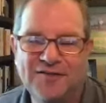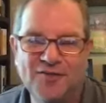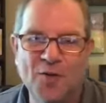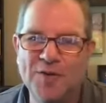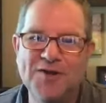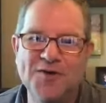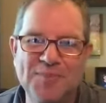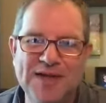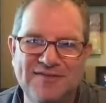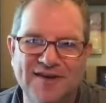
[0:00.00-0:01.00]
Nobody who
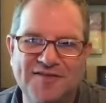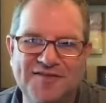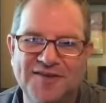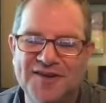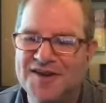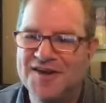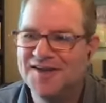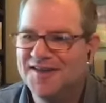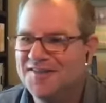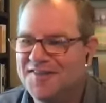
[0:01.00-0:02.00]
meets us
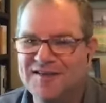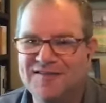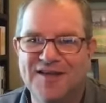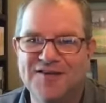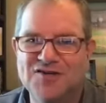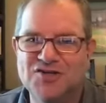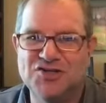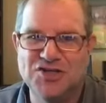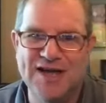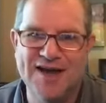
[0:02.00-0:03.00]
thinks that
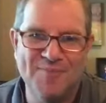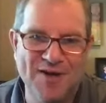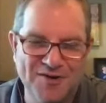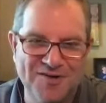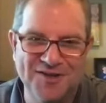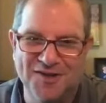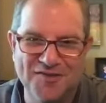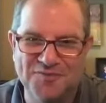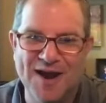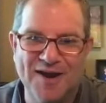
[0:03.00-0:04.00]
she got a better deal on
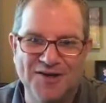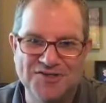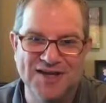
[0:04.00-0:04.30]
this marriage.